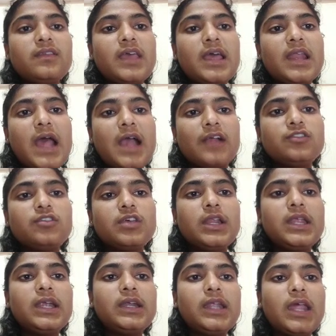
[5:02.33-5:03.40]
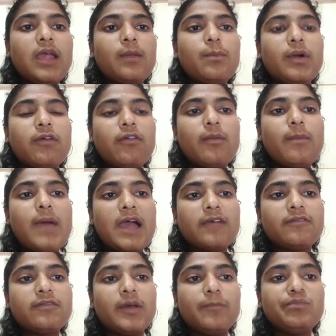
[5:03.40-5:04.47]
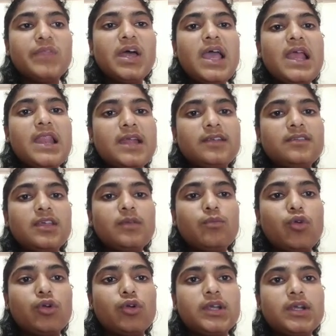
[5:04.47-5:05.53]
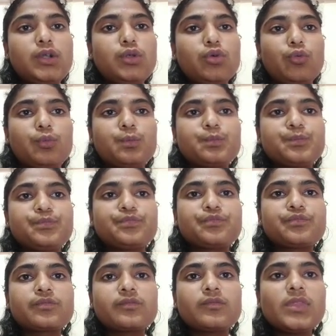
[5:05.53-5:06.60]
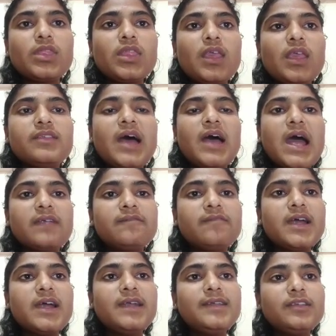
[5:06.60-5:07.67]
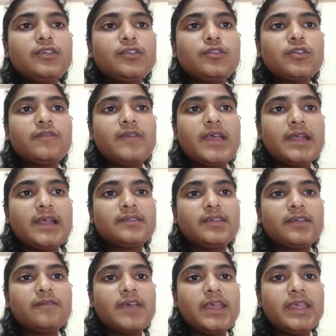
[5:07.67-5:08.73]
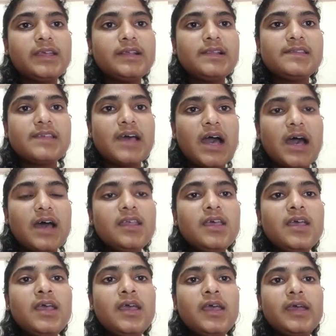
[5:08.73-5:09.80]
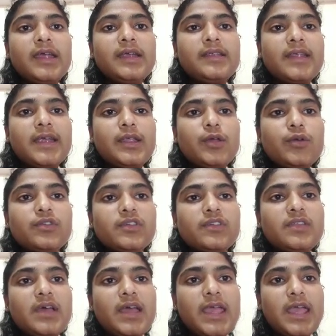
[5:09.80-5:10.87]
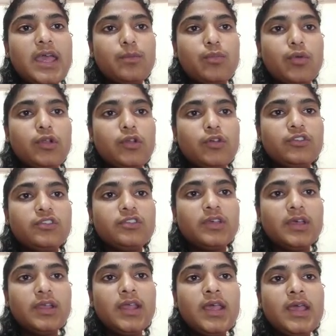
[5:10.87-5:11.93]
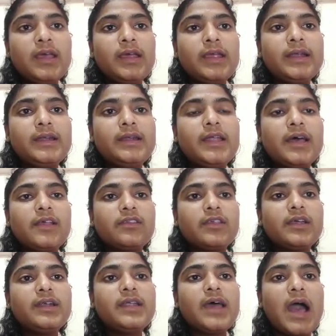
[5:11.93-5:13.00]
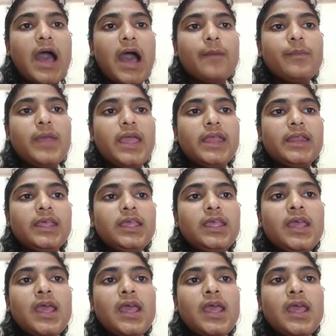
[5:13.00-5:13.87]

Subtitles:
can actually take power back from the electric motor too. The advantages of electric vehicles are it reduces the air pollution, it doesn't harm any